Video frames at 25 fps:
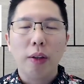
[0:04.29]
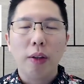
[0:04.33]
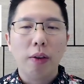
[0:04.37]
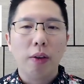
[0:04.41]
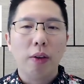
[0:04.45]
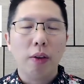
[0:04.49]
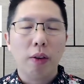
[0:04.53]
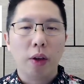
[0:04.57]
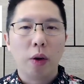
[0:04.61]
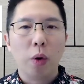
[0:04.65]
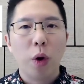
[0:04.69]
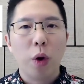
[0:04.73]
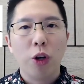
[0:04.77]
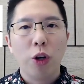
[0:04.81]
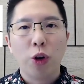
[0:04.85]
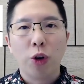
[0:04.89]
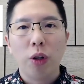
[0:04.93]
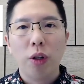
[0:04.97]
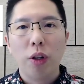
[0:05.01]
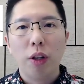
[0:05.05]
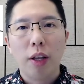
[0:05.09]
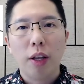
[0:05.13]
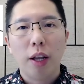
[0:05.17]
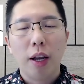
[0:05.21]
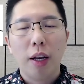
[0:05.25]
this is a
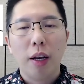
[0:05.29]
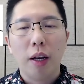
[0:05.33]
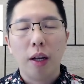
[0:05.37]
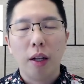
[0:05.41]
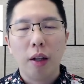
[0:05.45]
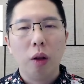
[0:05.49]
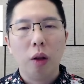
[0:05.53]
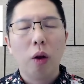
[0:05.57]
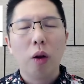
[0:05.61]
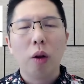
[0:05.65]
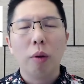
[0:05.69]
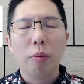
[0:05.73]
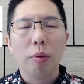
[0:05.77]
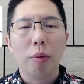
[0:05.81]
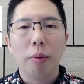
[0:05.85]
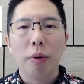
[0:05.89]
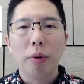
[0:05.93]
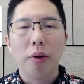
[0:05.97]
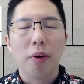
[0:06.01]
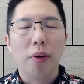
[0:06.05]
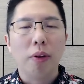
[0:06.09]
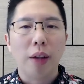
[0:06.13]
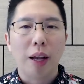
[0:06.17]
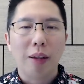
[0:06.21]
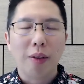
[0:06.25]
question that a lot of
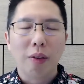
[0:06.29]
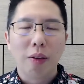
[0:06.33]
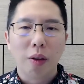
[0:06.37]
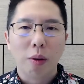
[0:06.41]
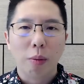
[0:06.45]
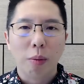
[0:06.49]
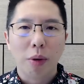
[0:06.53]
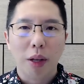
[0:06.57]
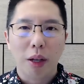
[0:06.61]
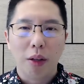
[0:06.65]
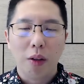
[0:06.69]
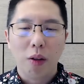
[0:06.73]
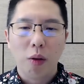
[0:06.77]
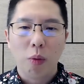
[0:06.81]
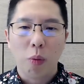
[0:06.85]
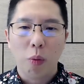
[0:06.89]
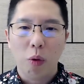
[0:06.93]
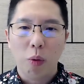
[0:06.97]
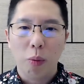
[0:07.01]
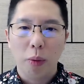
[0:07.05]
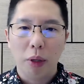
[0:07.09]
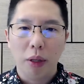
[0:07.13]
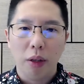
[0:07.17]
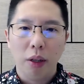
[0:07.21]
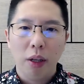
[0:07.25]
people is asking me at this
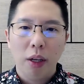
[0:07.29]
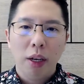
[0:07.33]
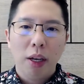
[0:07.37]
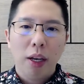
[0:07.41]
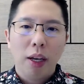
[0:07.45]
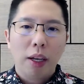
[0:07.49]
moment.